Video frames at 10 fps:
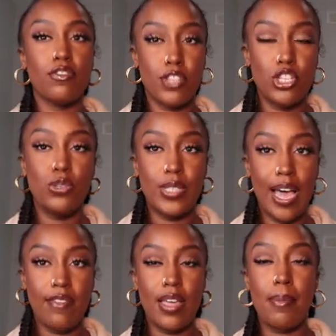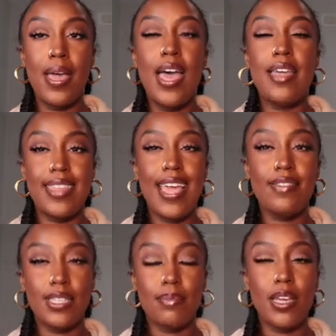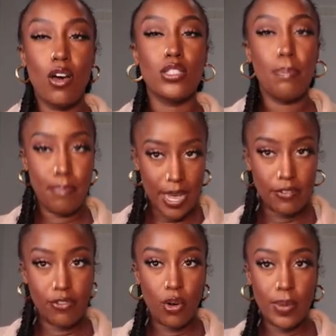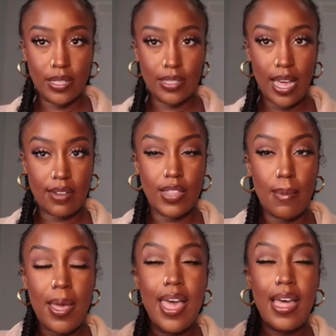of the shoes have them. They have something called bed foam inside of them.